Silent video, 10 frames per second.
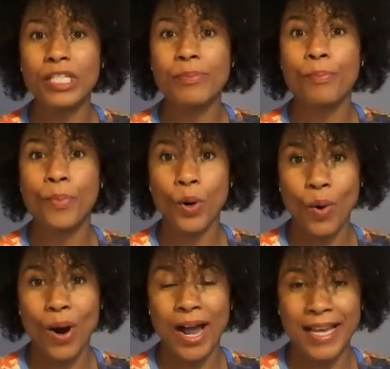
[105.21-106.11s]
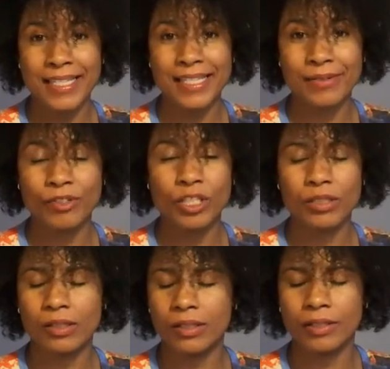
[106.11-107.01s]
and
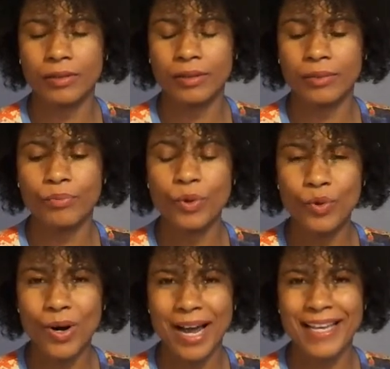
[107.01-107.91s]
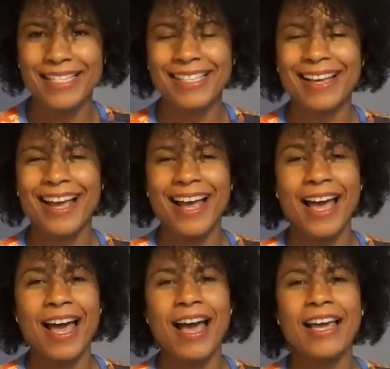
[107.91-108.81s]
stopover for shipping
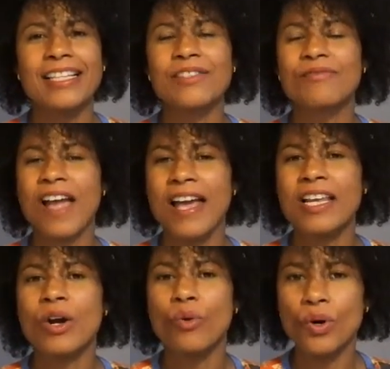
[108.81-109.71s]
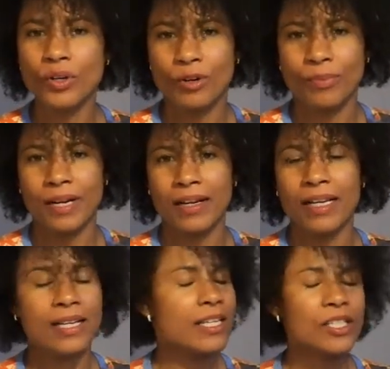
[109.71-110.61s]
routes. We talk
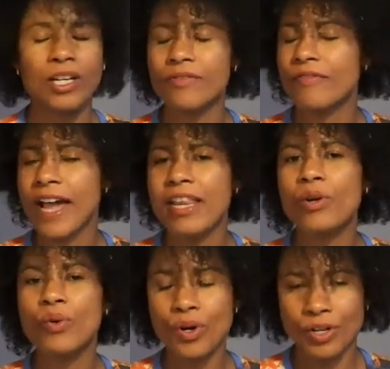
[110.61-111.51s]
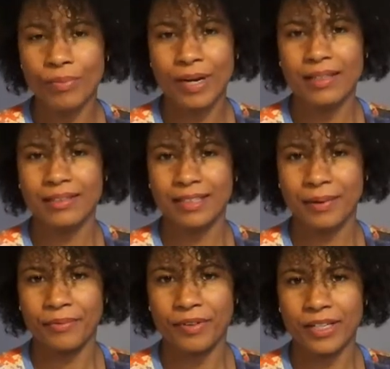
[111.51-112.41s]
about that shipping routes
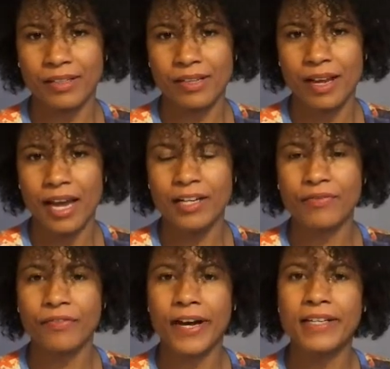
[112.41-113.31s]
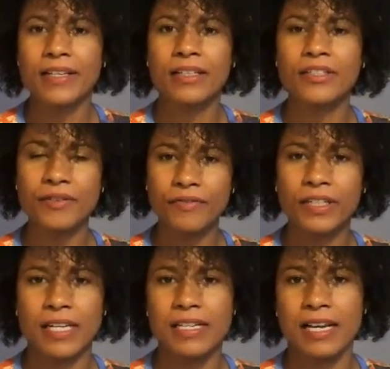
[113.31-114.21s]
next video and we're gonna talk
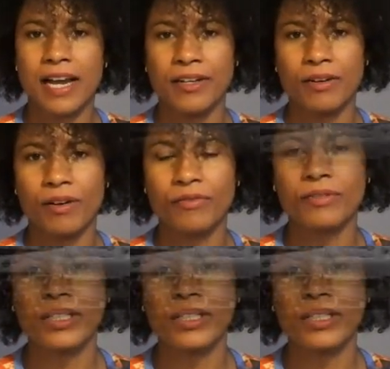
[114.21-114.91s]
about Cape